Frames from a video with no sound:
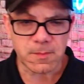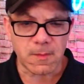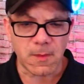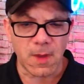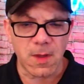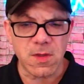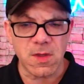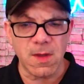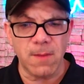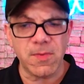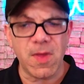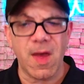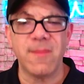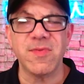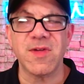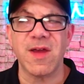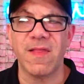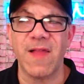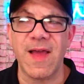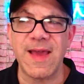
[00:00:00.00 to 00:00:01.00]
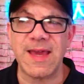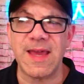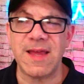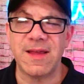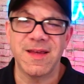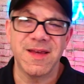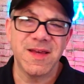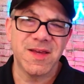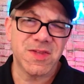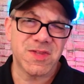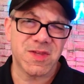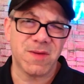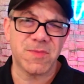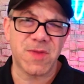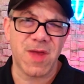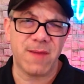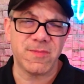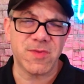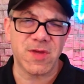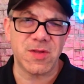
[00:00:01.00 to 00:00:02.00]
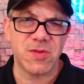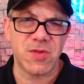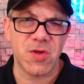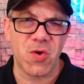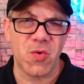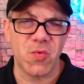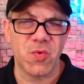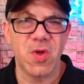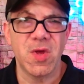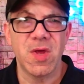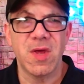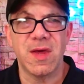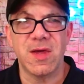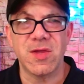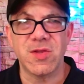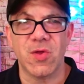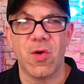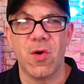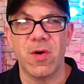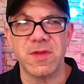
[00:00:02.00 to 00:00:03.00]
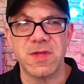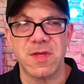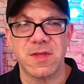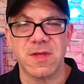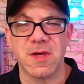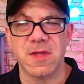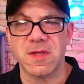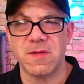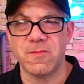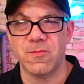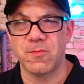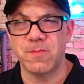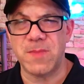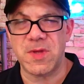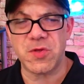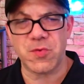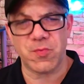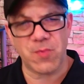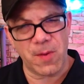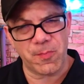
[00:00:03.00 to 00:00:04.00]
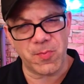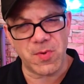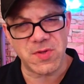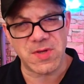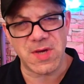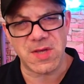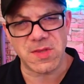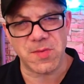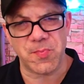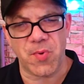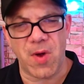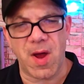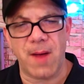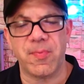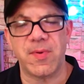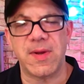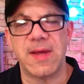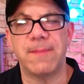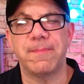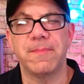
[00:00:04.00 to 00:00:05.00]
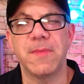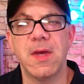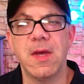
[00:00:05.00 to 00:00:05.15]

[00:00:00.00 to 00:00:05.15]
Sometimes I like it, sometimes I don't, as long as it doesn't misrepresent the property.